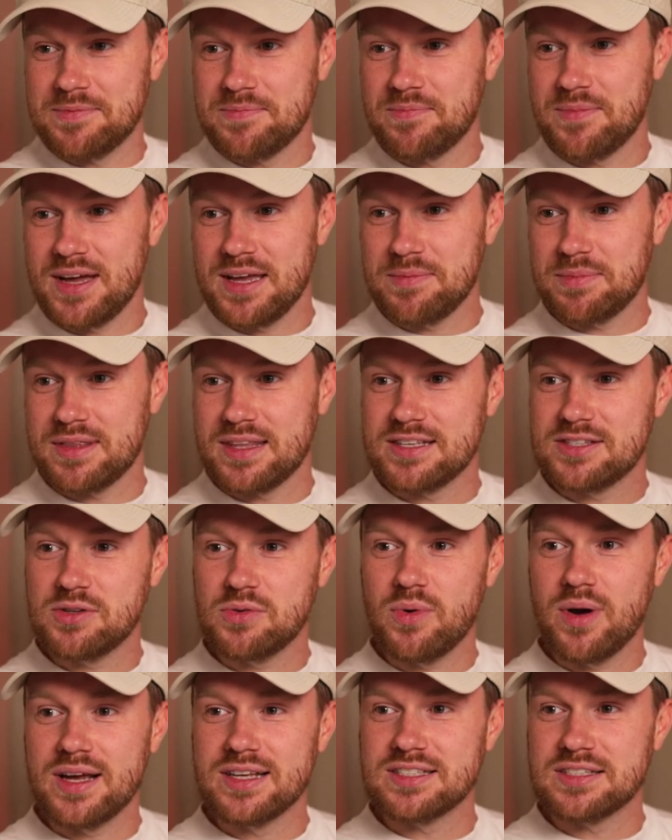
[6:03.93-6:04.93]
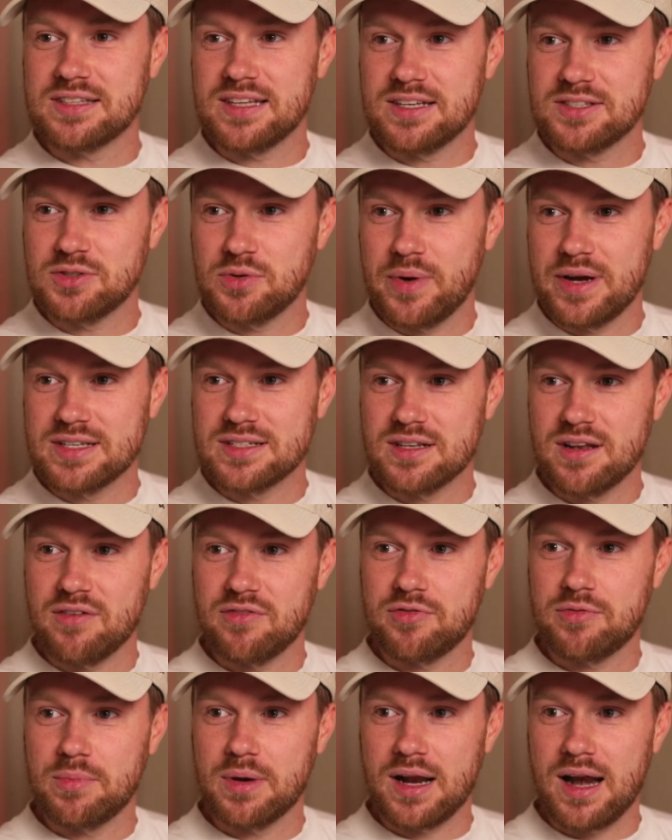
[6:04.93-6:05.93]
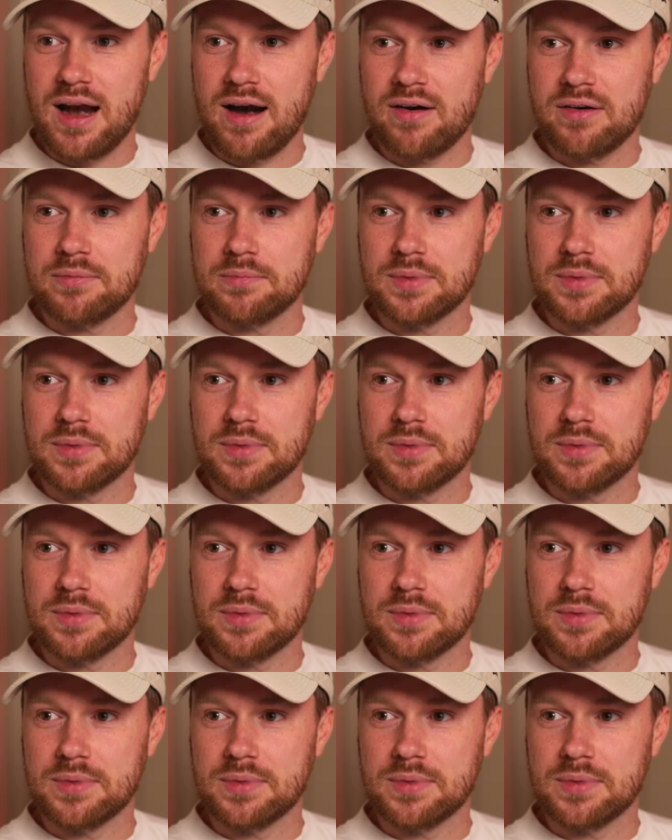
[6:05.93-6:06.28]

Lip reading: There's always love for McLaren.